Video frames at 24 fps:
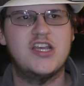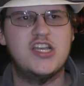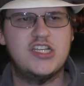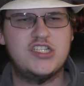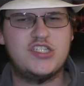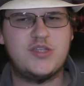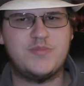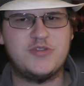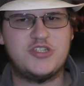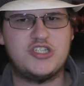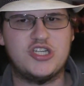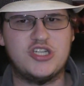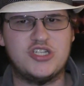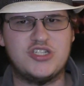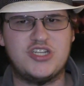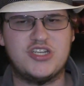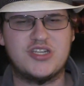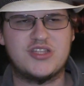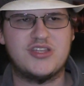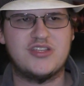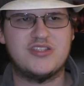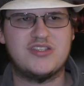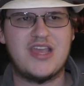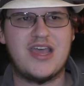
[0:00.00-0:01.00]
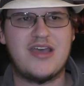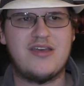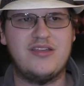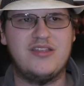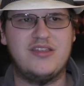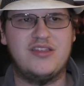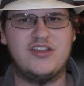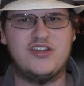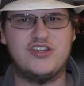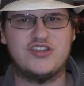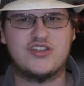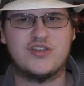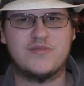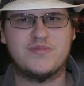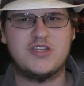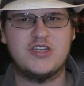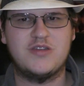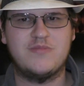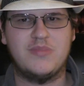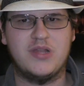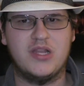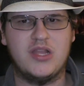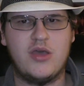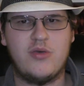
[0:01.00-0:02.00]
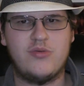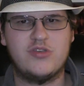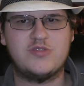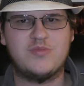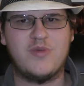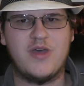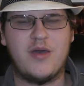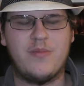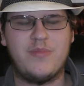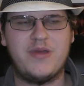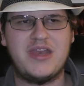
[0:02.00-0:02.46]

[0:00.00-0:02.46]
So be sure to check those out in the description below as well.